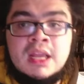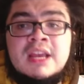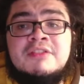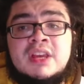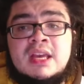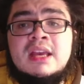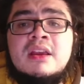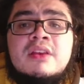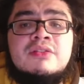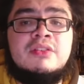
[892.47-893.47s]
if King
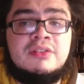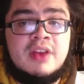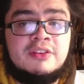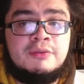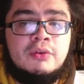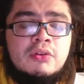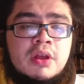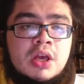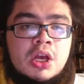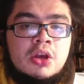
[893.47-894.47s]
is successful,
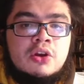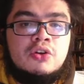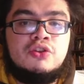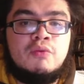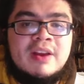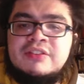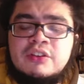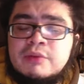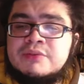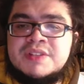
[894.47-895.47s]
the rest of
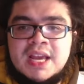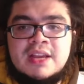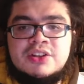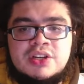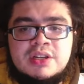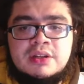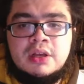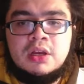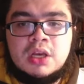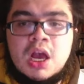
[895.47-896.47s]
the rotation
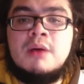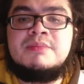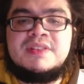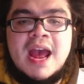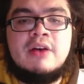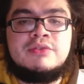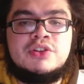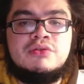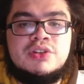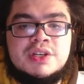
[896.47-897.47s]
comes down
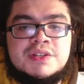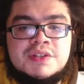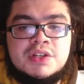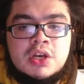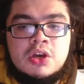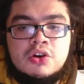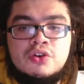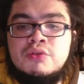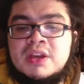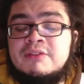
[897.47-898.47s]
to just
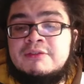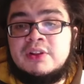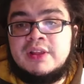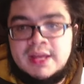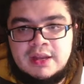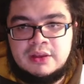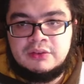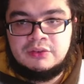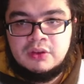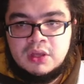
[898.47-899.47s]
who can fill
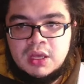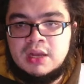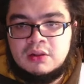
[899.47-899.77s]
innings in a